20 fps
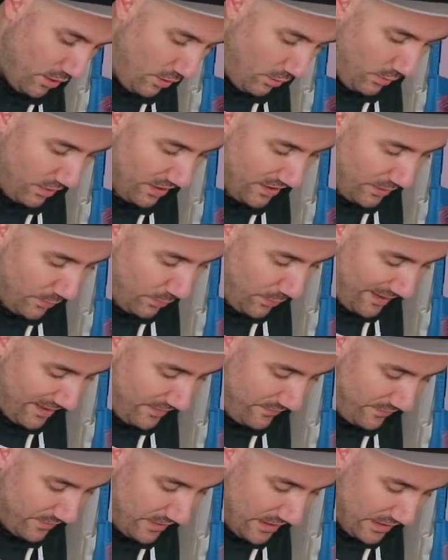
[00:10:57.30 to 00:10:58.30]
While I
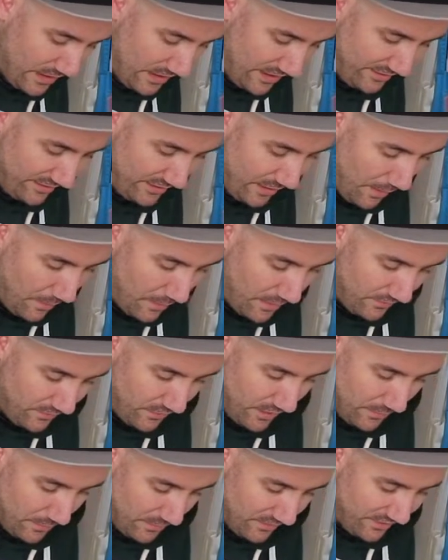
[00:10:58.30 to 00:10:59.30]
wait for the last couple of
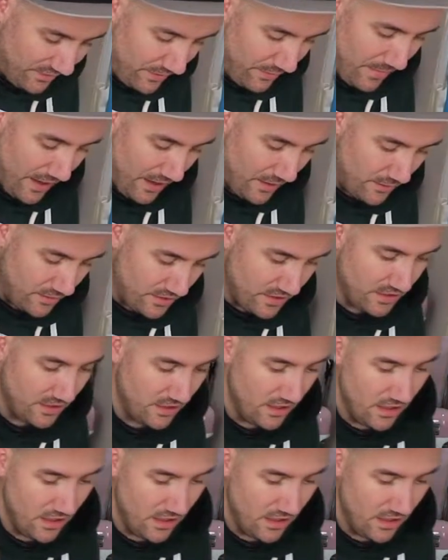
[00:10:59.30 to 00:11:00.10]
lumps to melt,